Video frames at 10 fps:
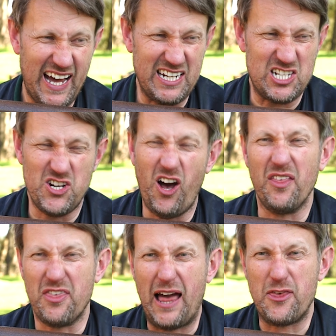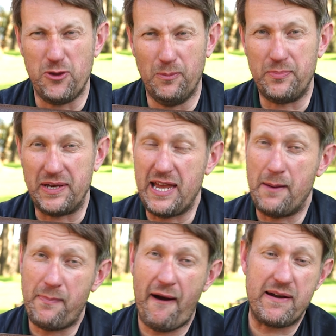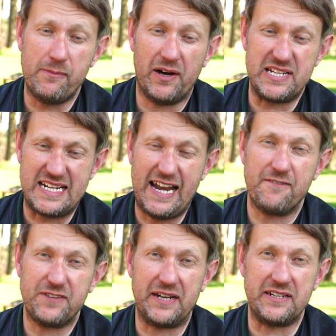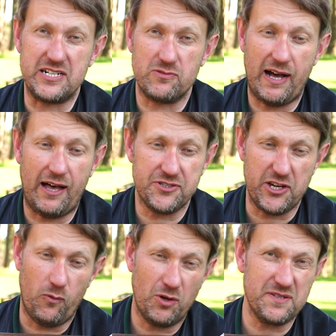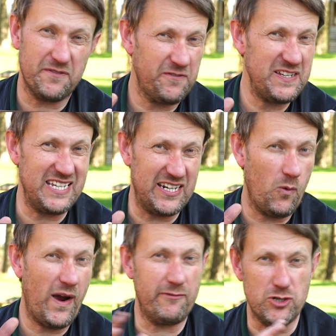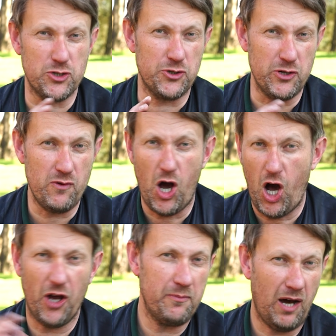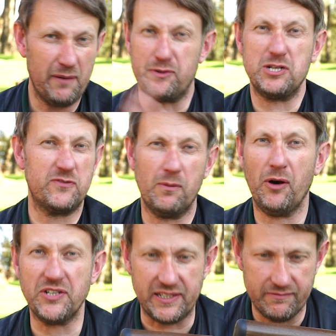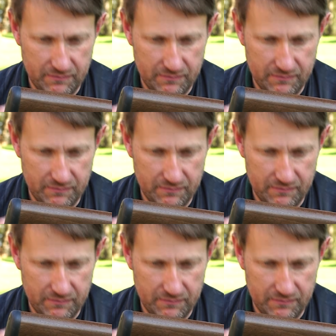and it's not that thumpy, and bearing in mind it's left-handed as well, so it wasn't fitting where it should do on my beautiful body.